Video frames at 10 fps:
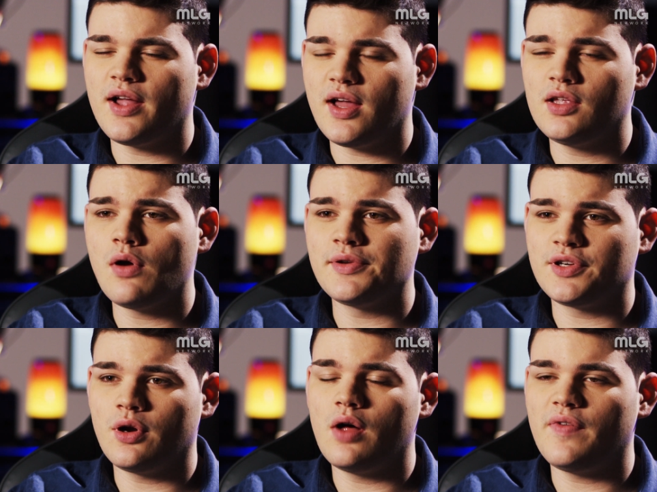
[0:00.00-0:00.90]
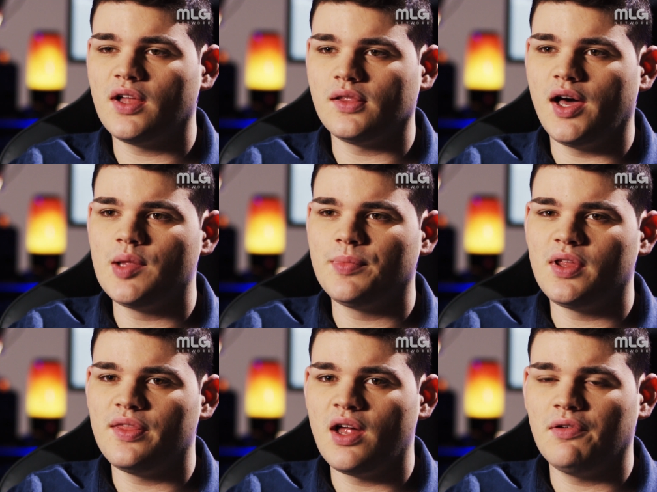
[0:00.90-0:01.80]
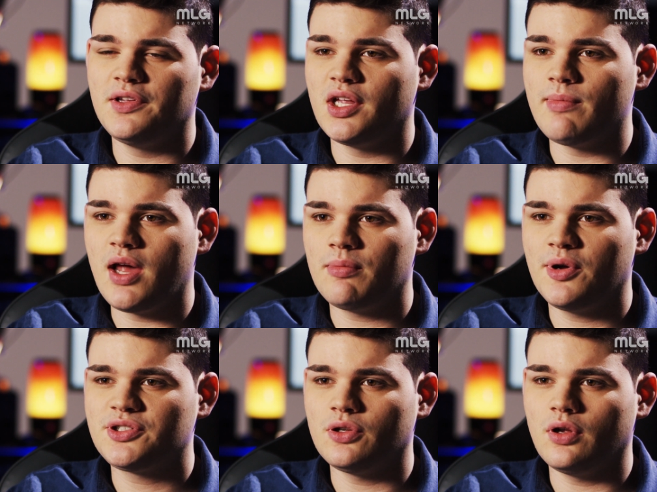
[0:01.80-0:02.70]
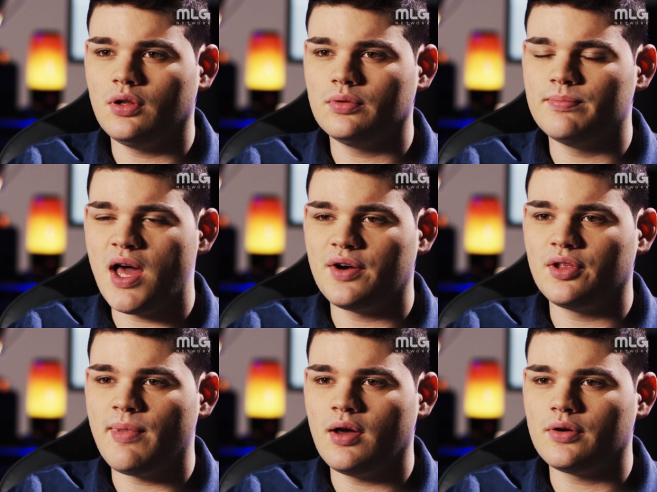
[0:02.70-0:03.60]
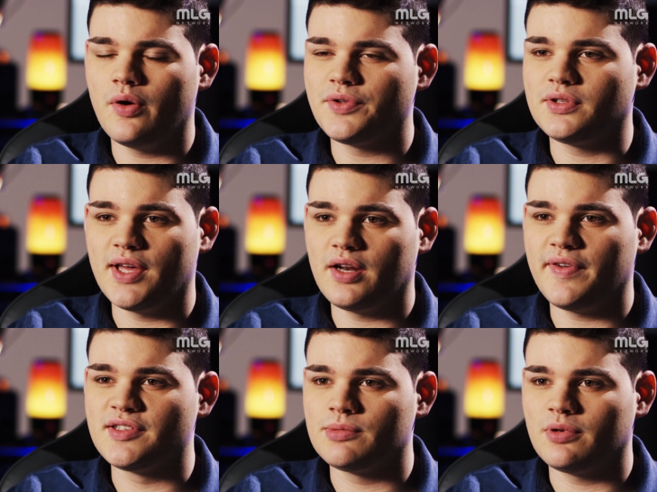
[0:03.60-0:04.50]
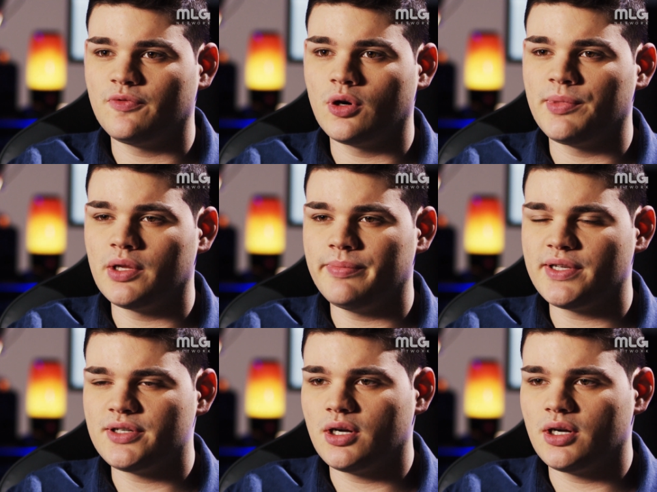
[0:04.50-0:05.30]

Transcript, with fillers: I, I knew I was good off online, but that really didn't matter much. It all mattered about going to LAN events and performing in big